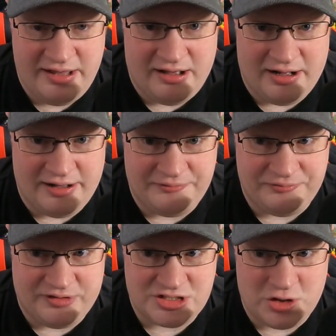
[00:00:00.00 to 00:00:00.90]
Uh,
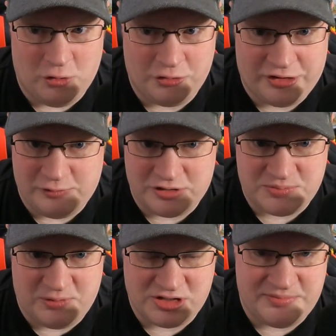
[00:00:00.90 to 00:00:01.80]
this whole thing was
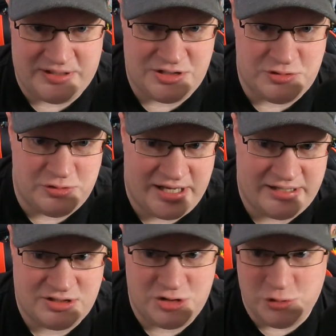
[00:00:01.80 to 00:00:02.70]
supposed to be to
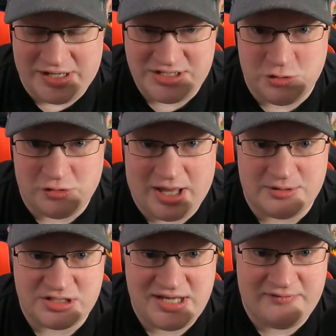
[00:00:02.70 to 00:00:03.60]
get to a Soul Calibur
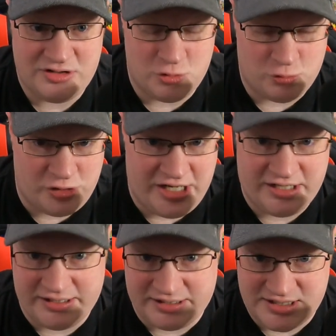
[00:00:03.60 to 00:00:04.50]
seven, to
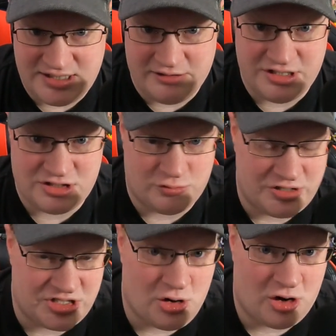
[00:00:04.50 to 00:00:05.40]
reignite the series, to
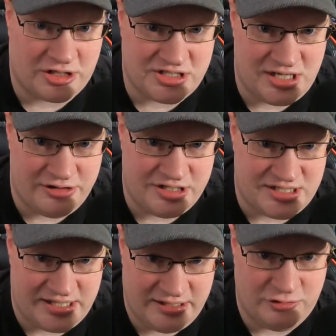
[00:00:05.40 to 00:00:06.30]
restart the series, to
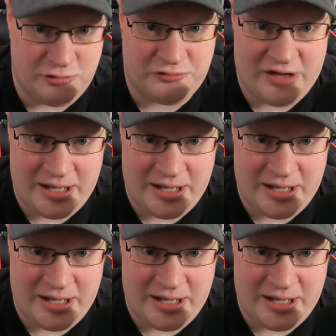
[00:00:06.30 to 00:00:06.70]
get a new fan